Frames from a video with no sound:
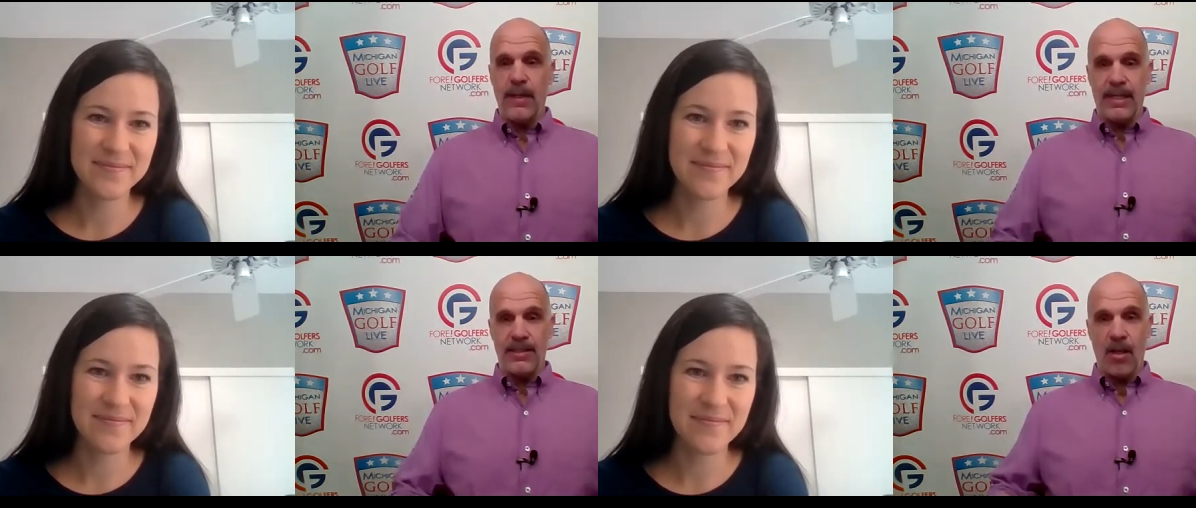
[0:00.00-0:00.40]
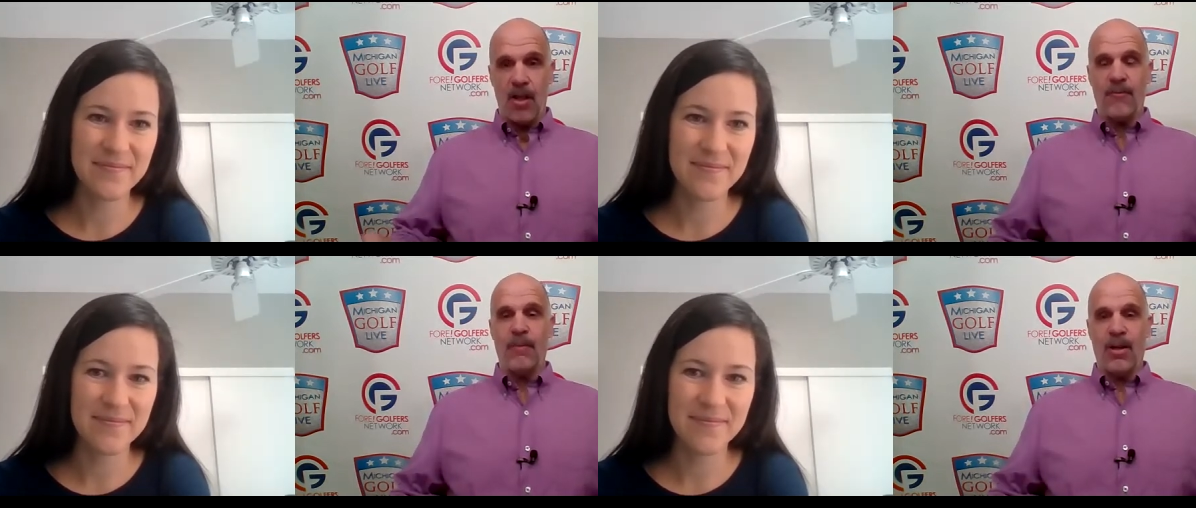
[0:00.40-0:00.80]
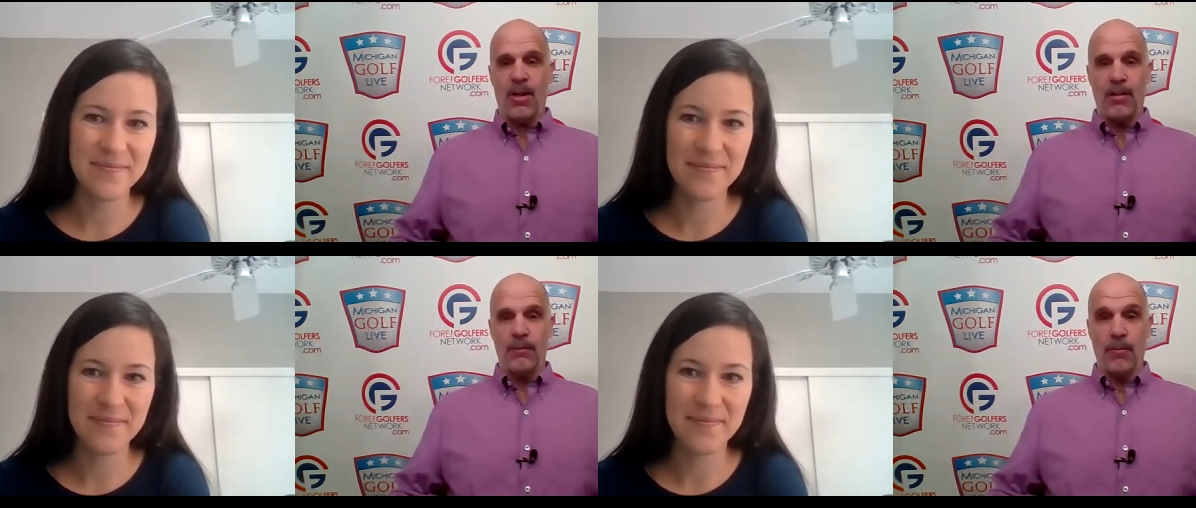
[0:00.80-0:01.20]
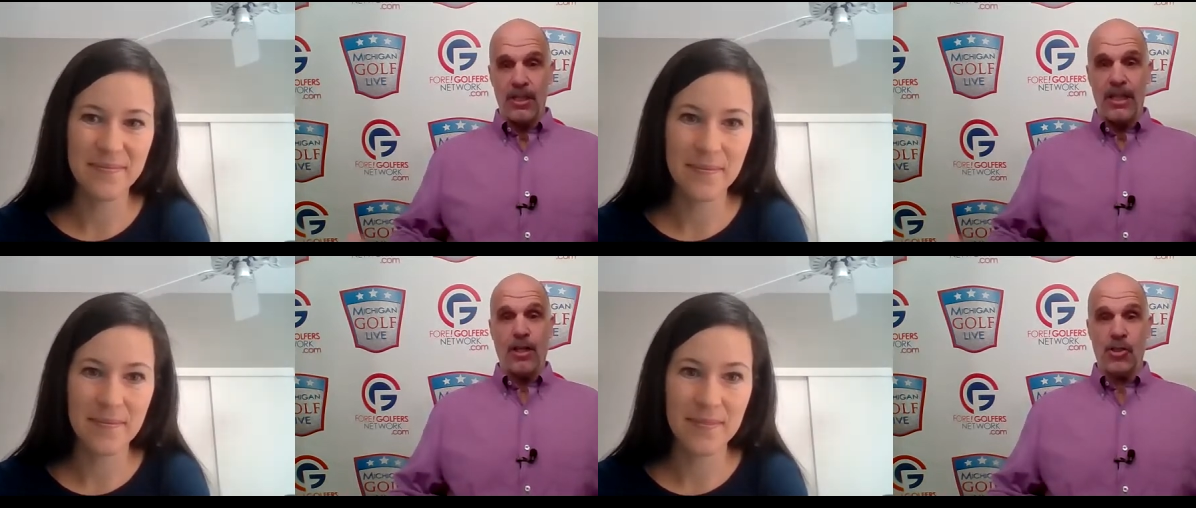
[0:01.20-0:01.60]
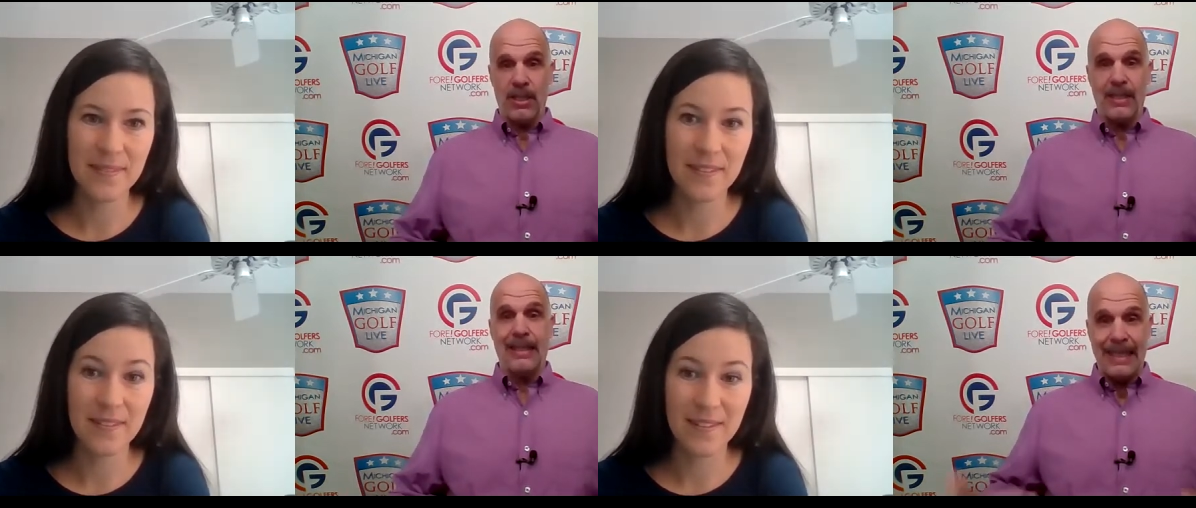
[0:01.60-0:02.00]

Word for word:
Speaker 1: doing its golf ball production